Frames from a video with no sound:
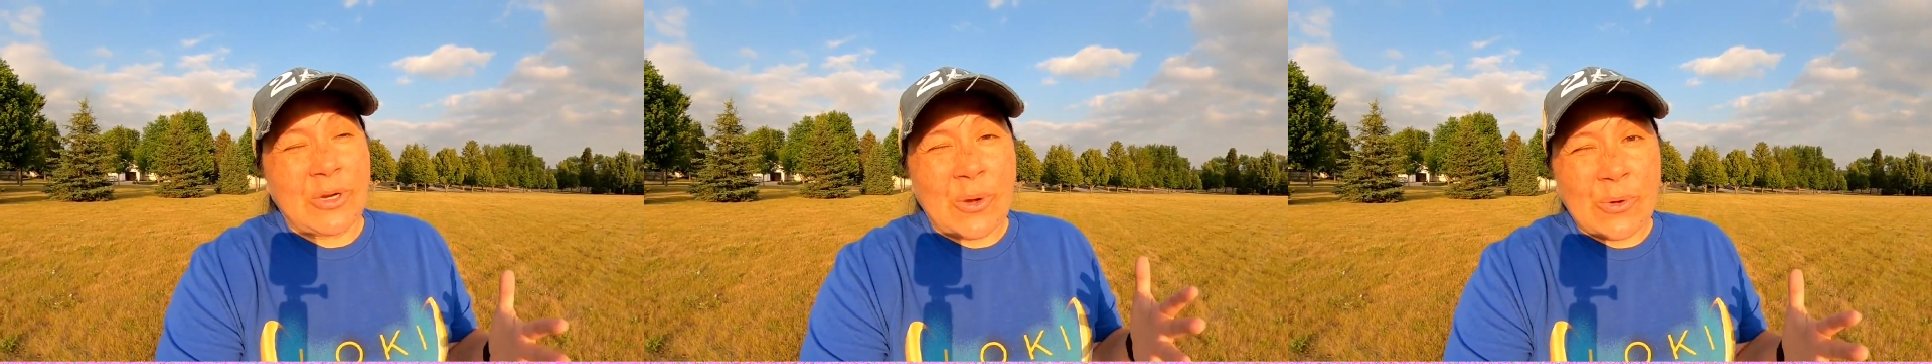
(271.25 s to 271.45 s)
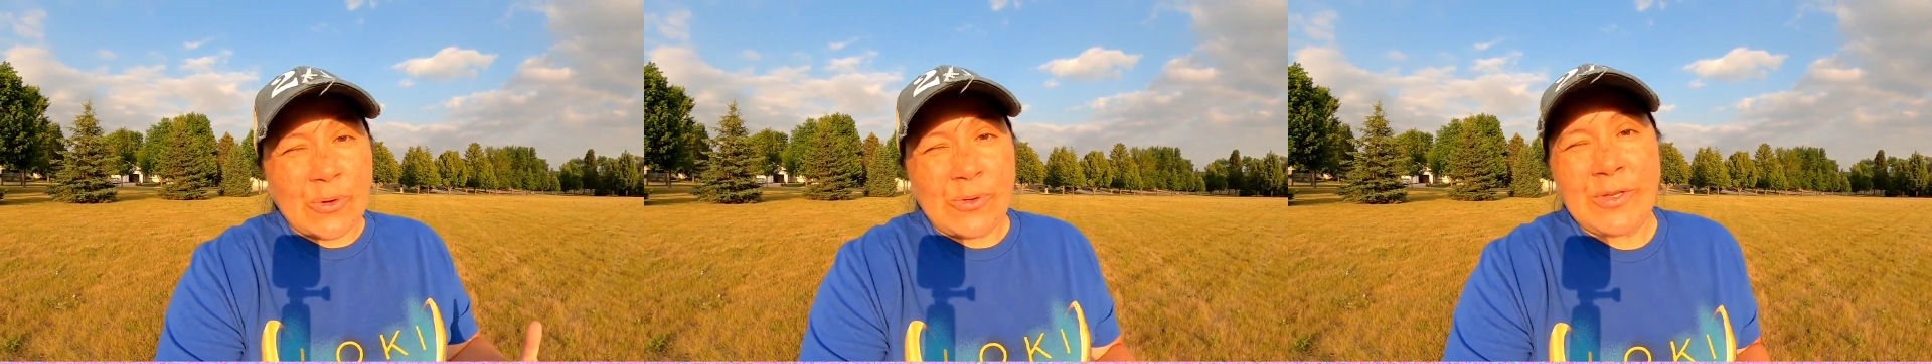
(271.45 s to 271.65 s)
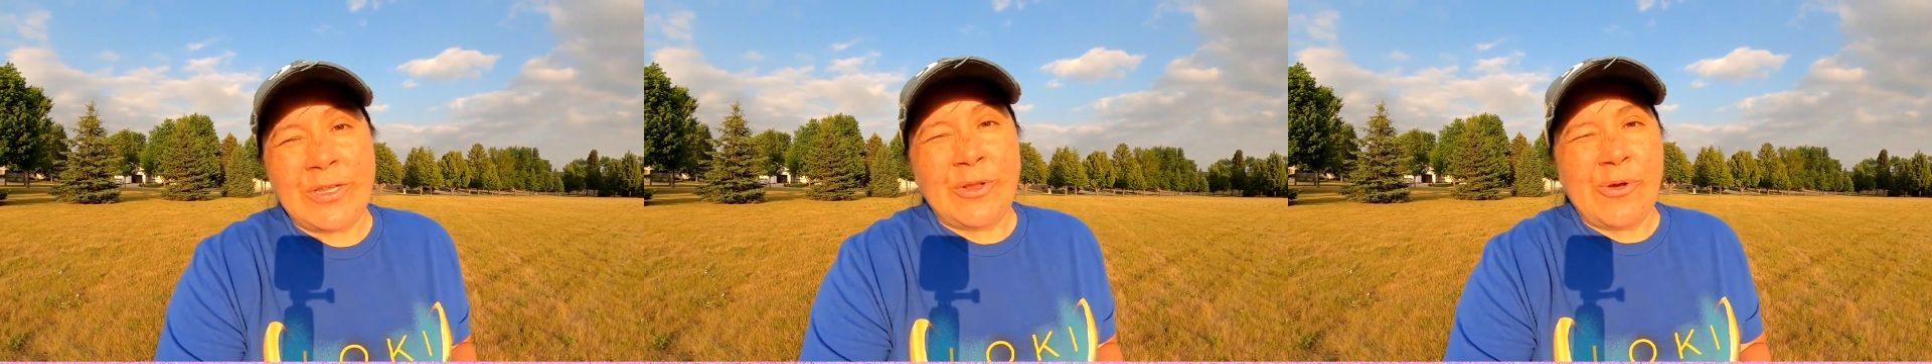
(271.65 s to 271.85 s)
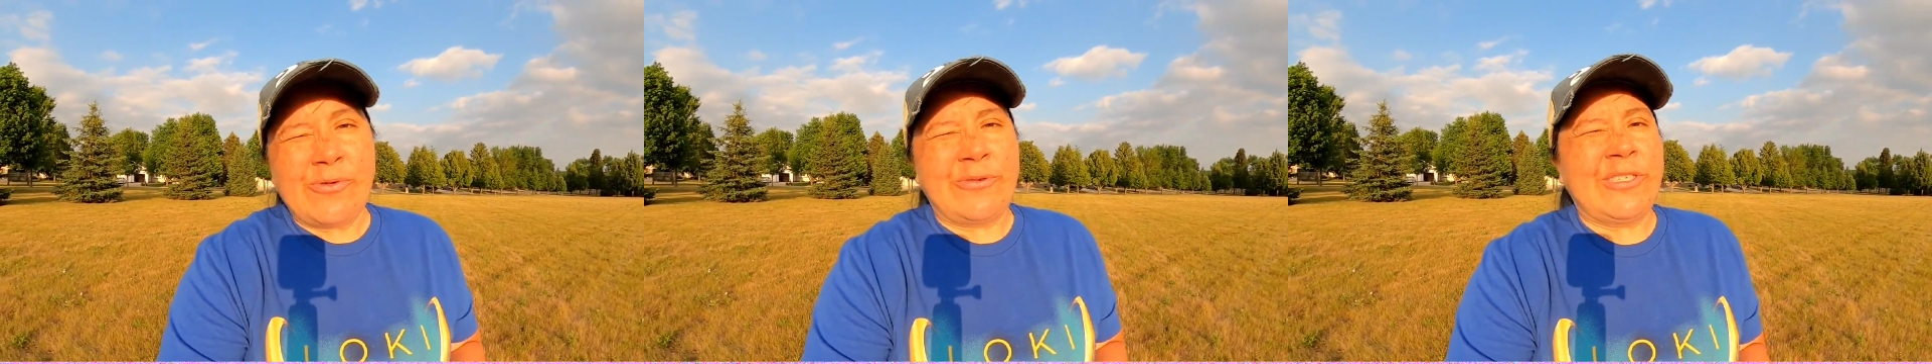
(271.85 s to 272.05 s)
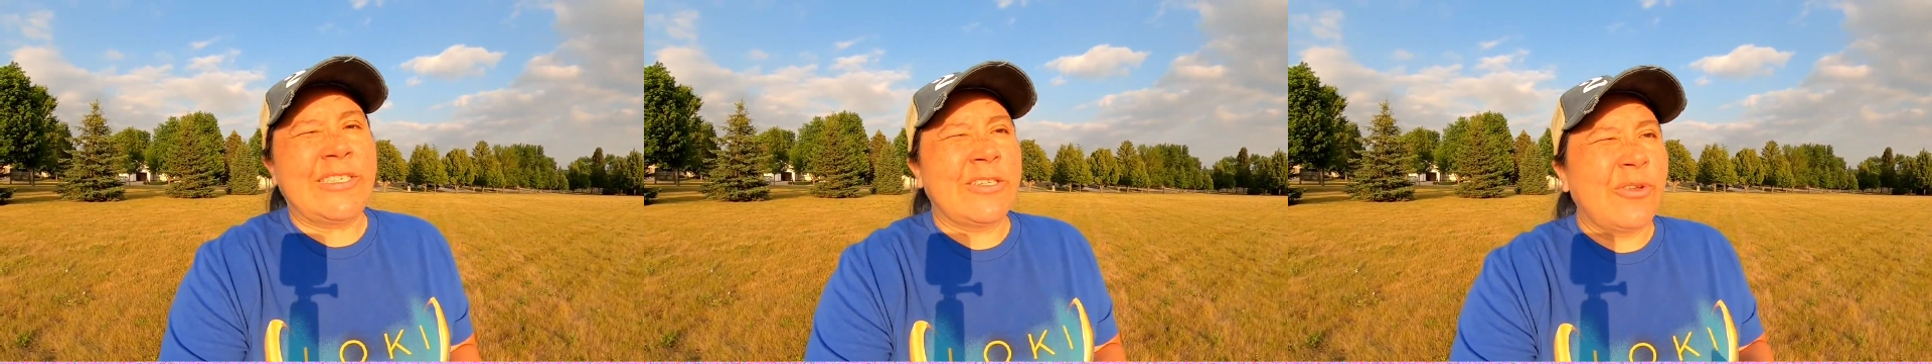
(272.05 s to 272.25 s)
total in the
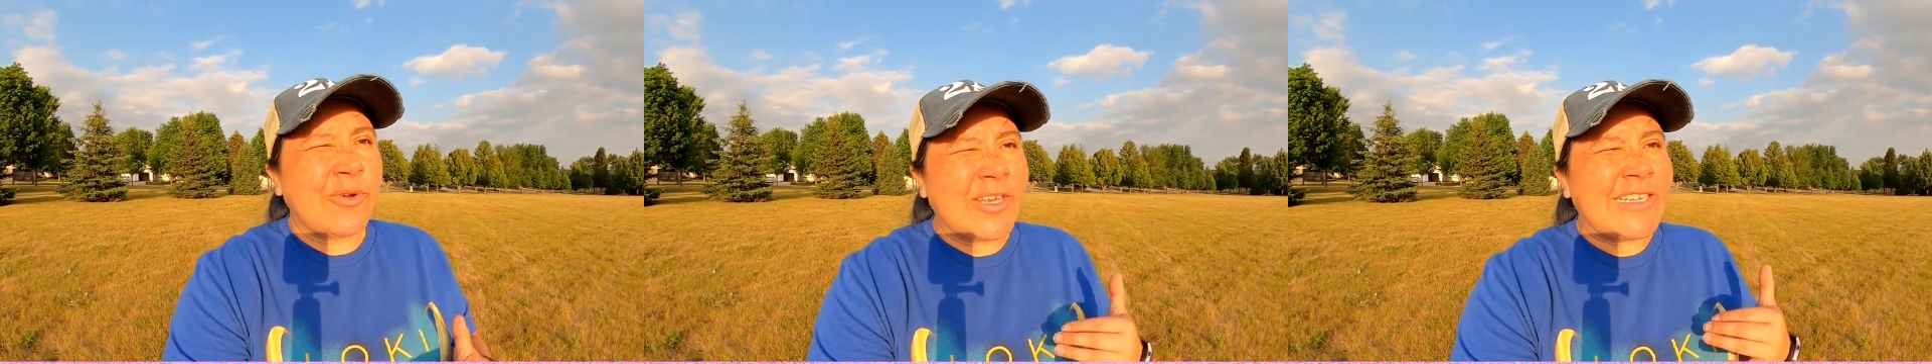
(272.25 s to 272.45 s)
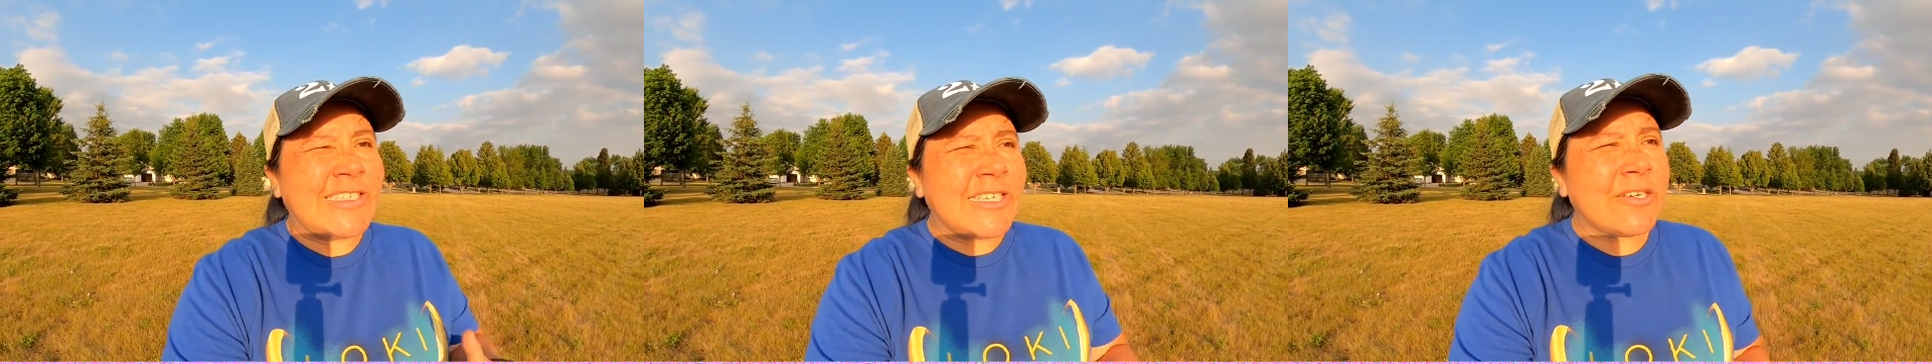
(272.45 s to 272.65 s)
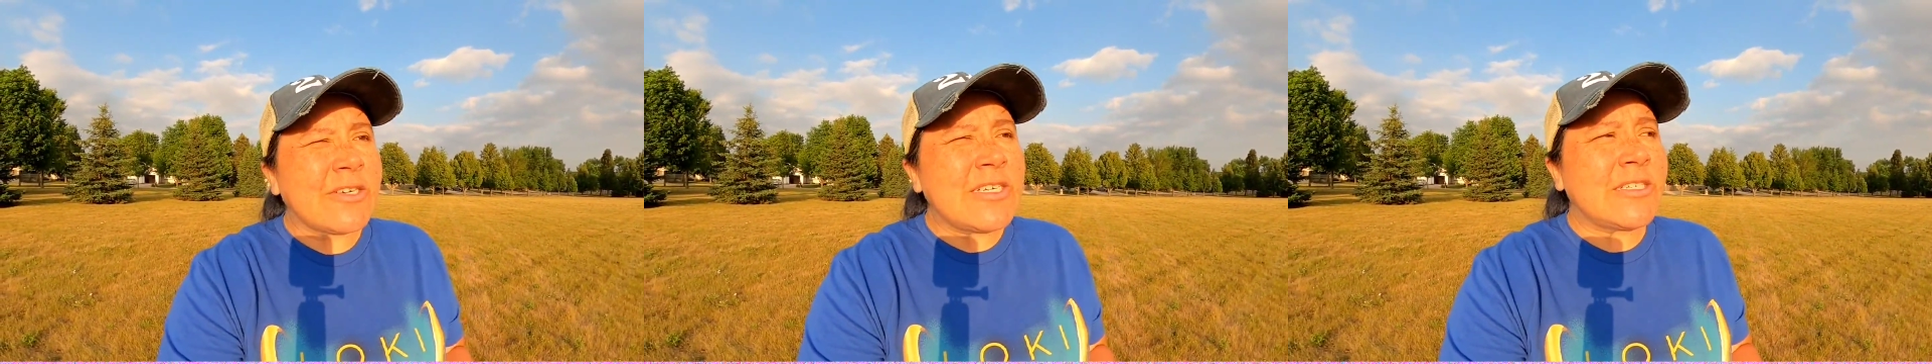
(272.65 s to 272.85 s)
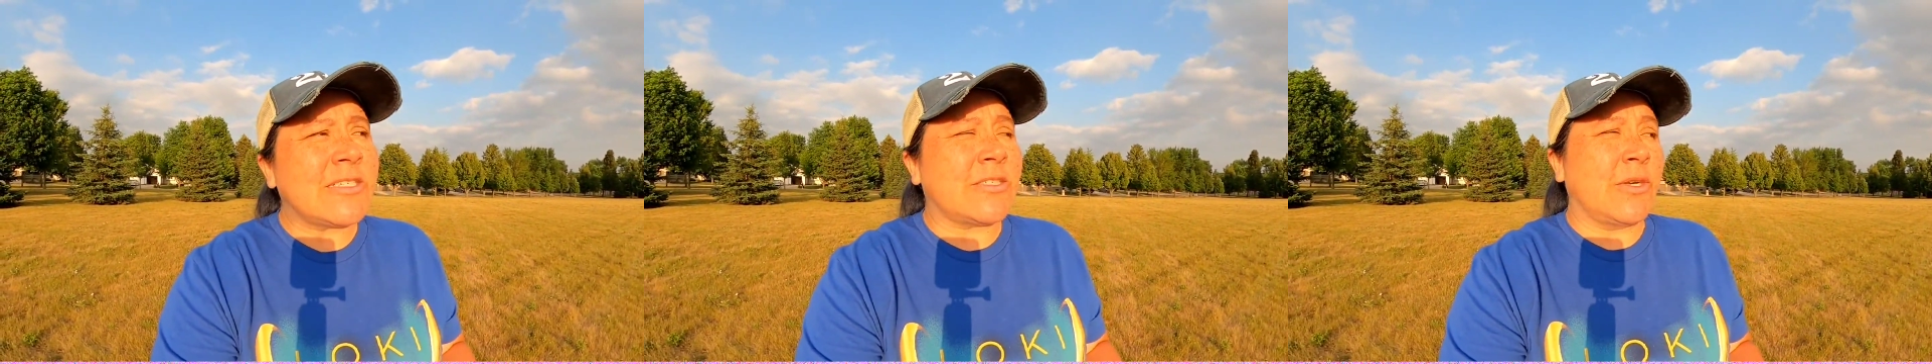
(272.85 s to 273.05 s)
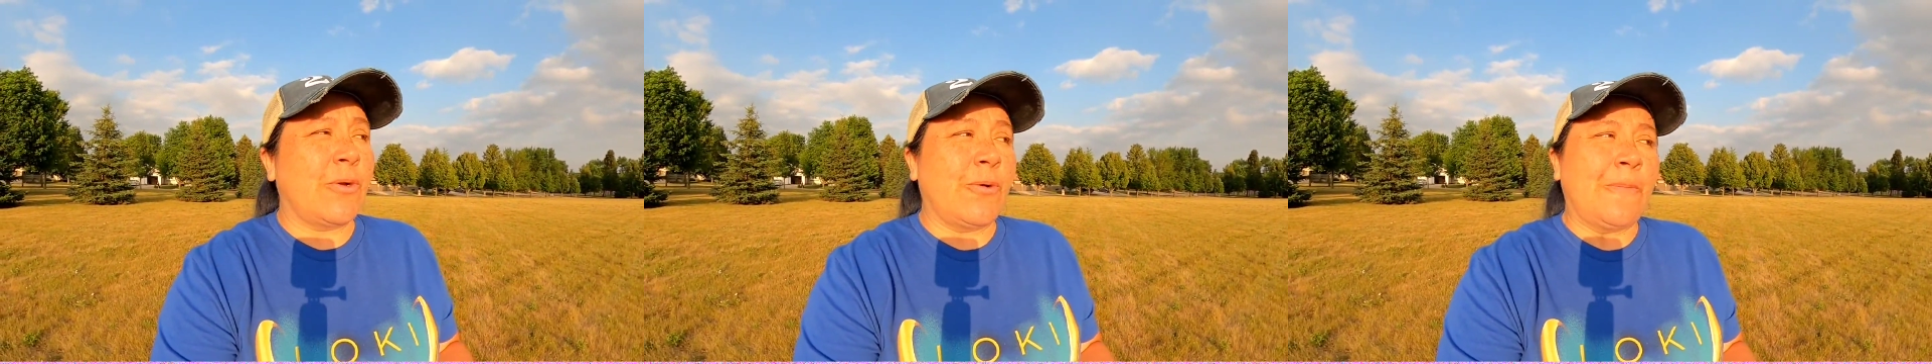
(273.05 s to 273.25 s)
Loki series,
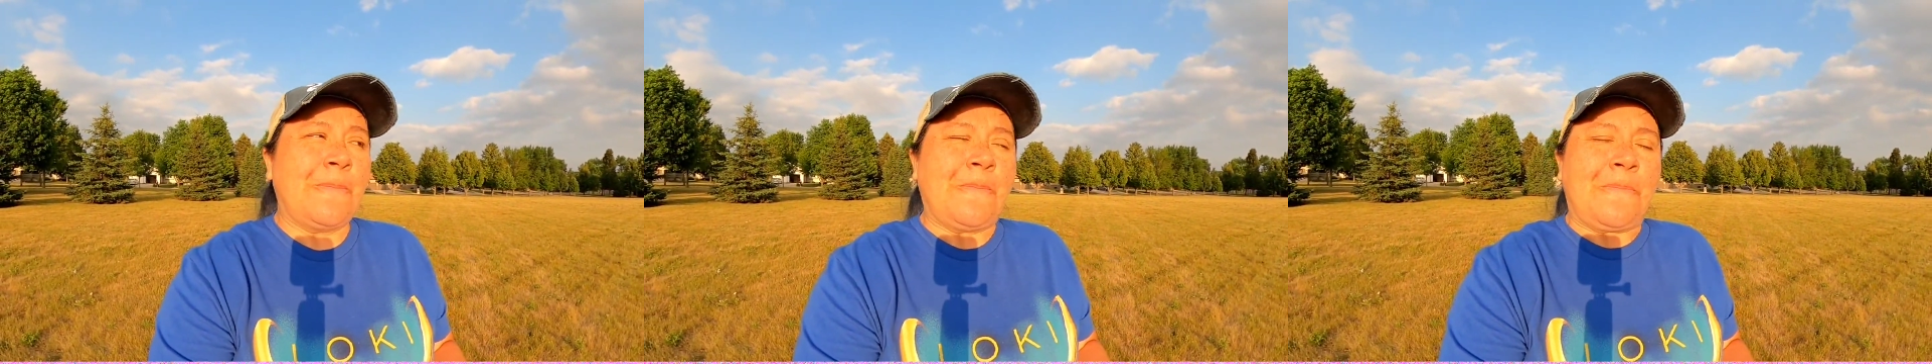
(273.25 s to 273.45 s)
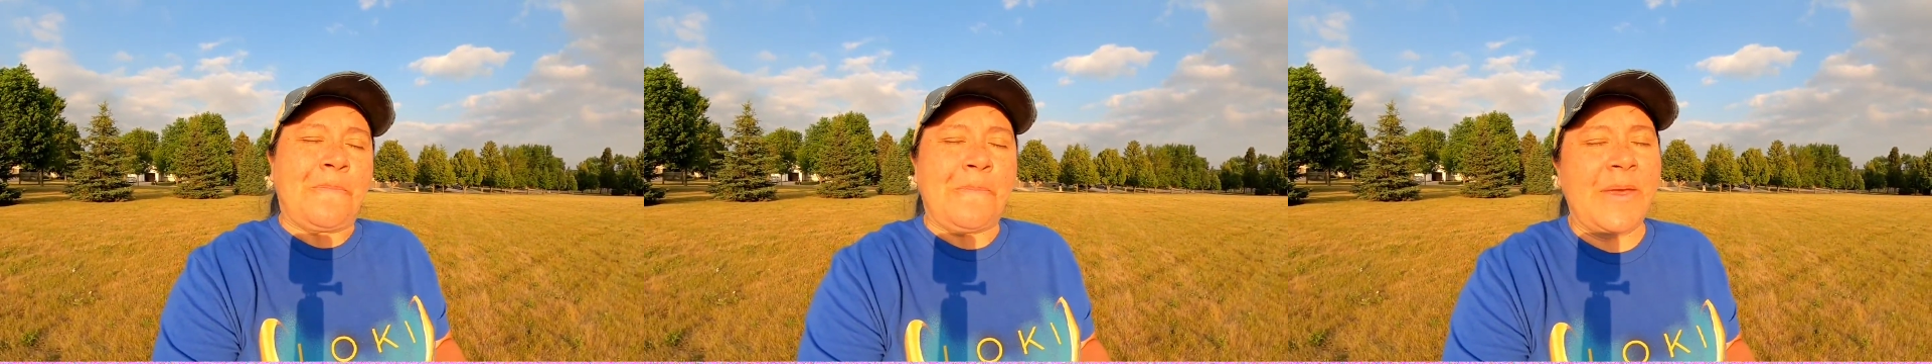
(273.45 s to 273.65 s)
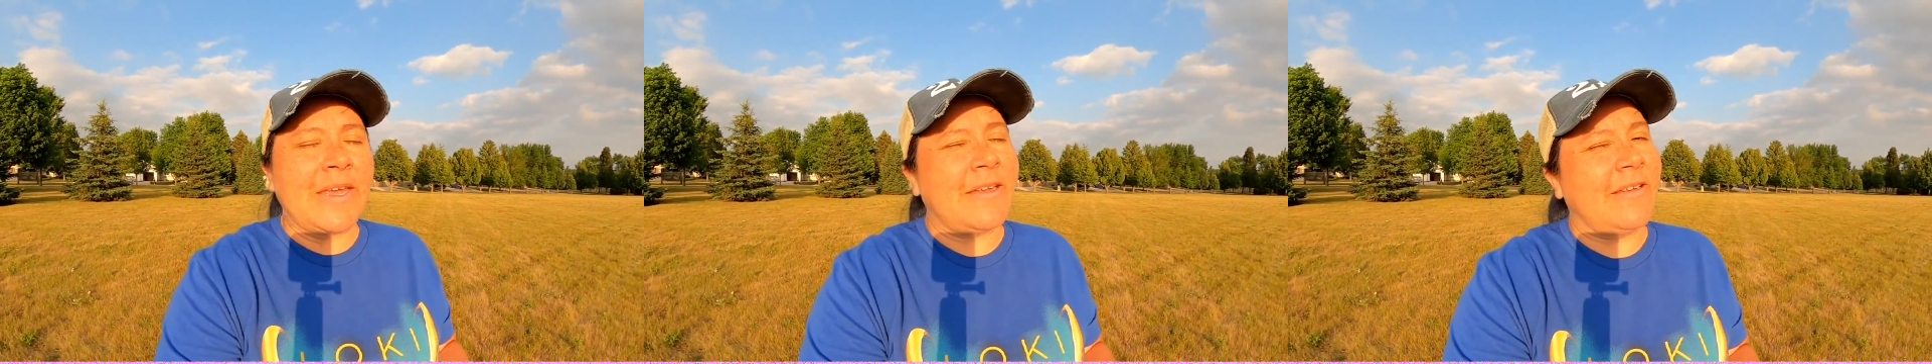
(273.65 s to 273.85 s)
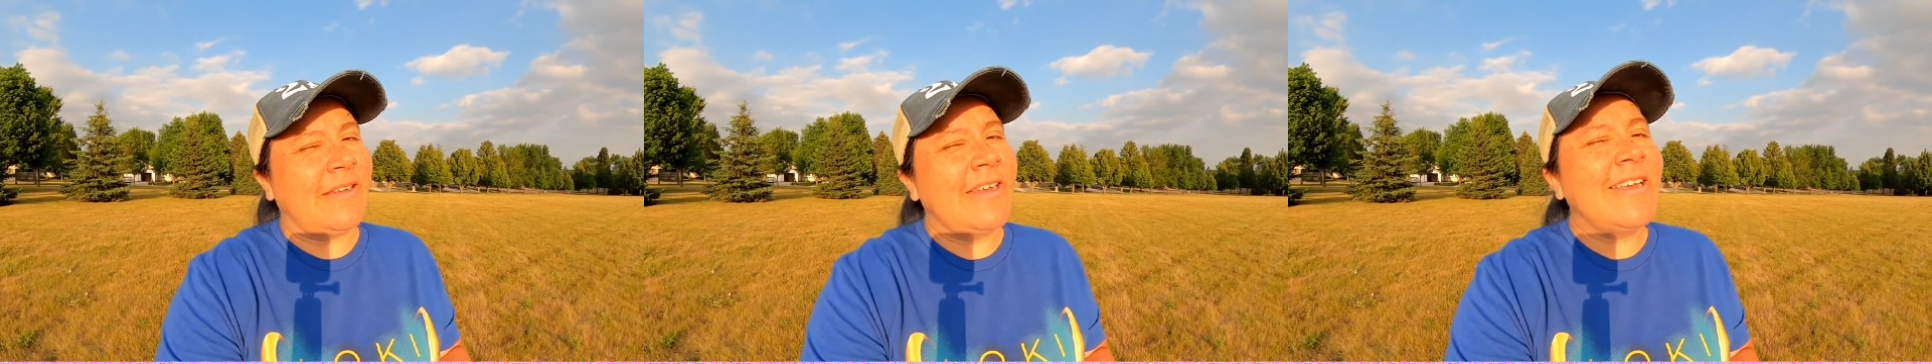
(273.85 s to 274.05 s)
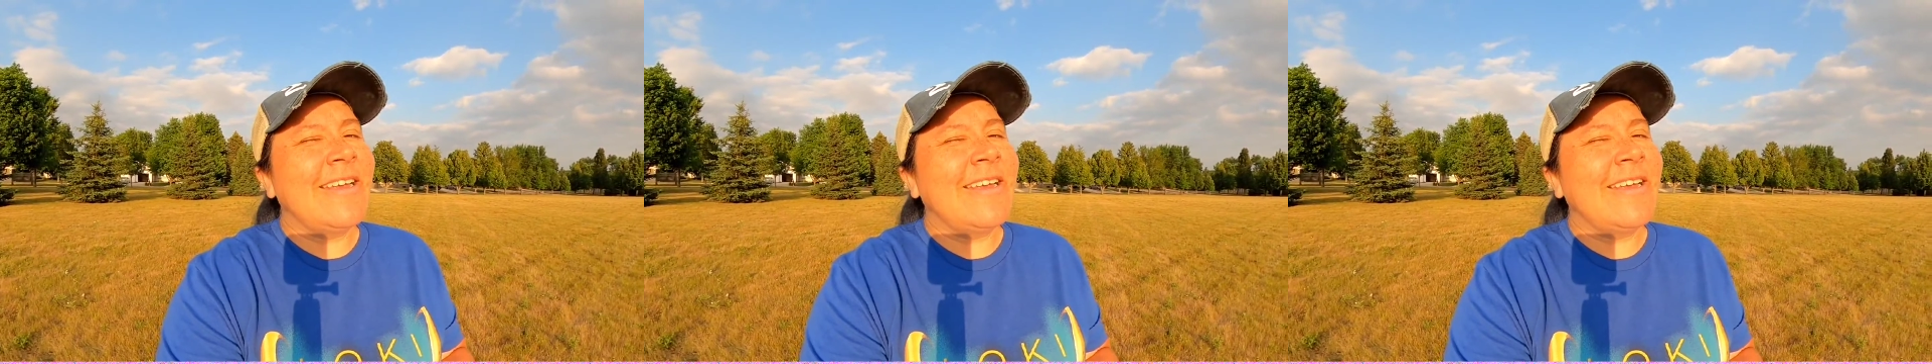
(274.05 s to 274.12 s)
so man,